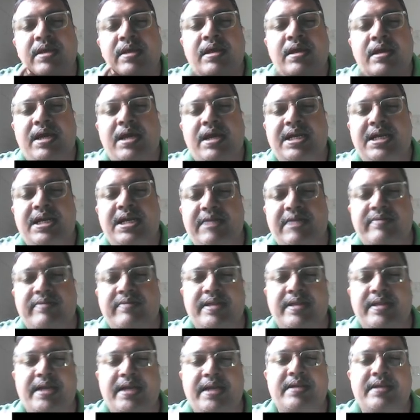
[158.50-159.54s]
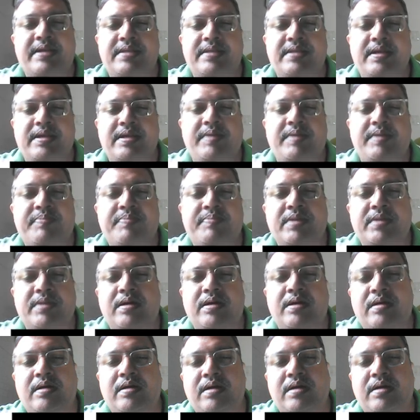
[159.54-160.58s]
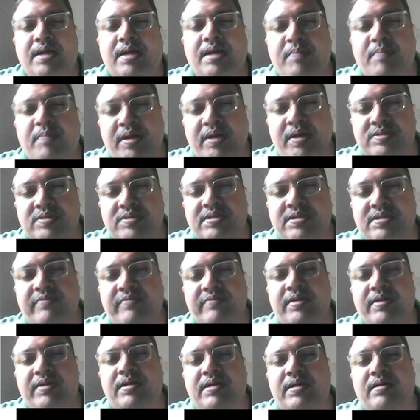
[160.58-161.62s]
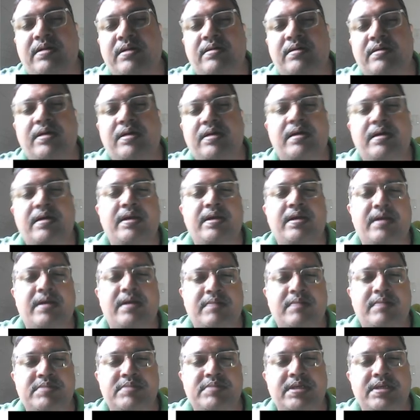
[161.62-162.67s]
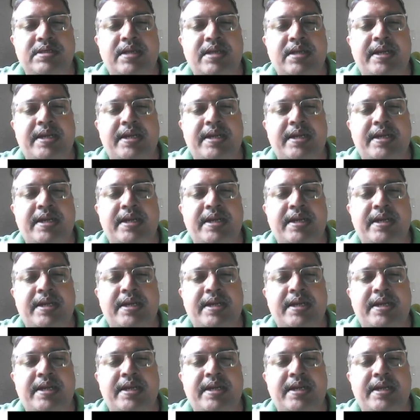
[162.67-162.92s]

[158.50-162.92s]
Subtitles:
And after that, the carbon dioxide filled air comes here,